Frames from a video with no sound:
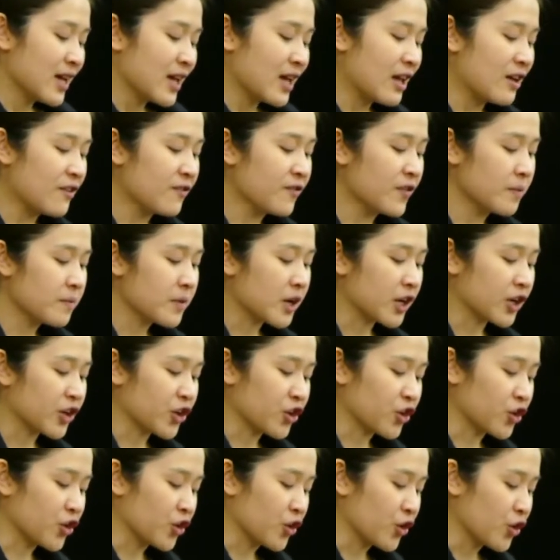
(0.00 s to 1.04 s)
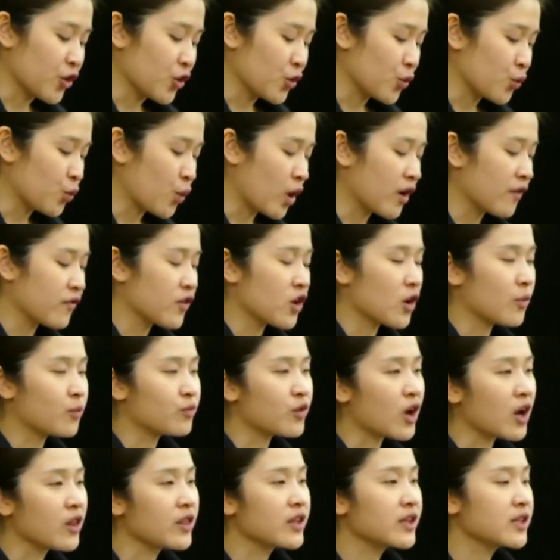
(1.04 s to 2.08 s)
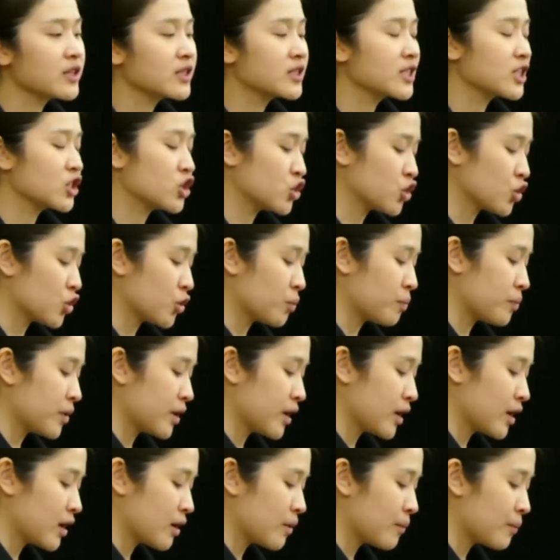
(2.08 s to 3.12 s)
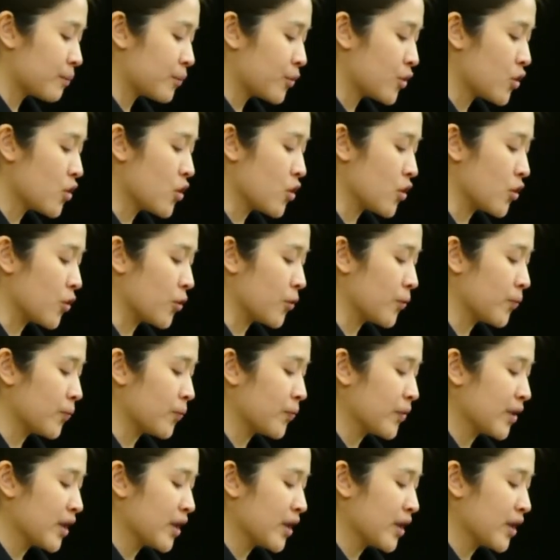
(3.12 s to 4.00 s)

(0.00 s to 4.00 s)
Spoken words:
"If among you one of your brothers should become poor